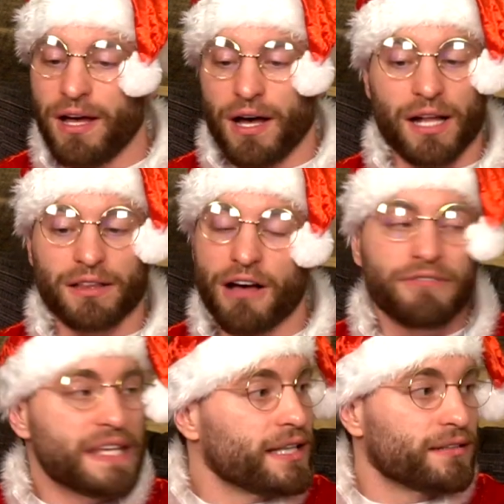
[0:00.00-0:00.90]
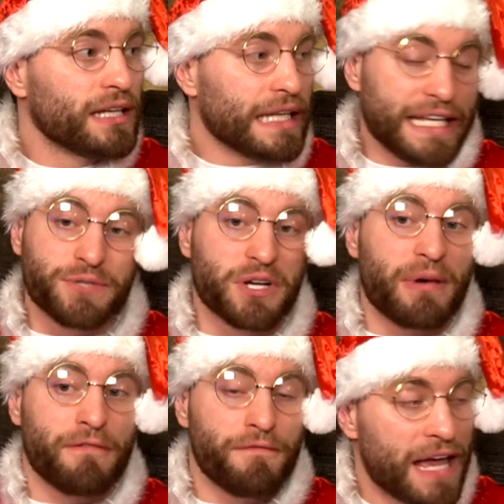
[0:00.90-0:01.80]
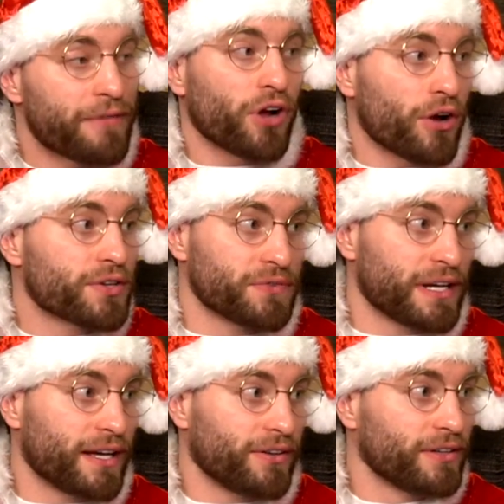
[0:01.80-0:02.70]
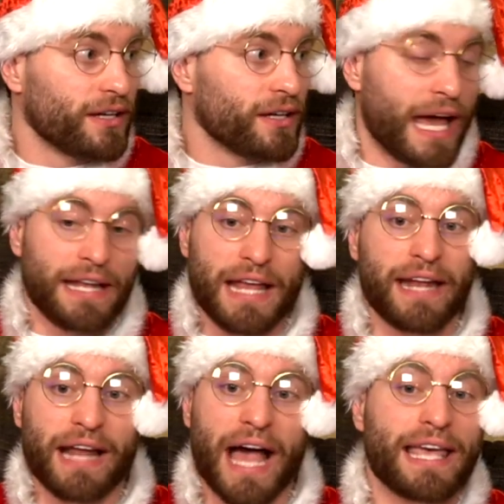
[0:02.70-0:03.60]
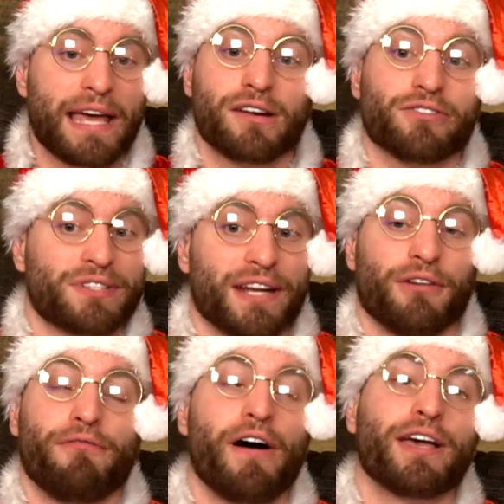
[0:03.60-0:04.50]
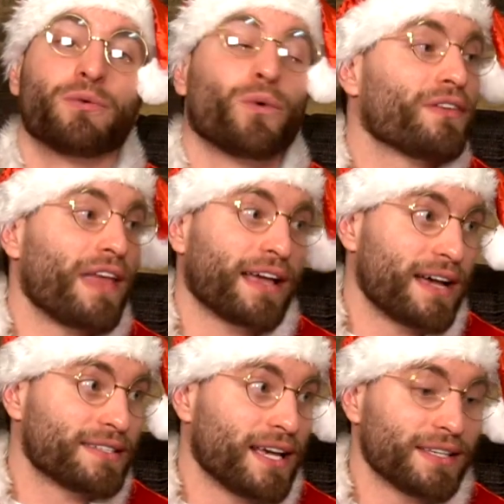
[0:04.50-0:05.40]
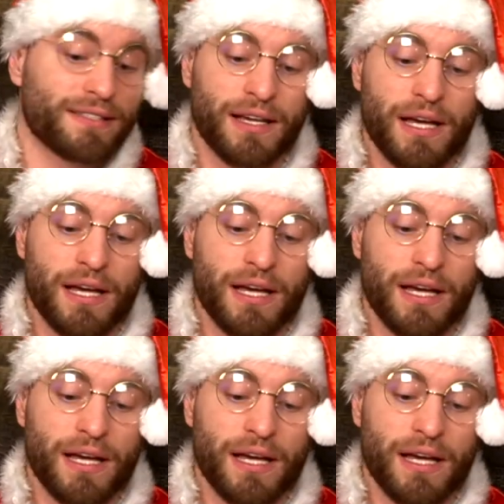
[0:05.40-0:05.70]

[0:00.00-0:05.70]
I love Yeat. He's one of my favorite artists right now. Yeah, 100%. and and I can't understand a fucking word that guy says.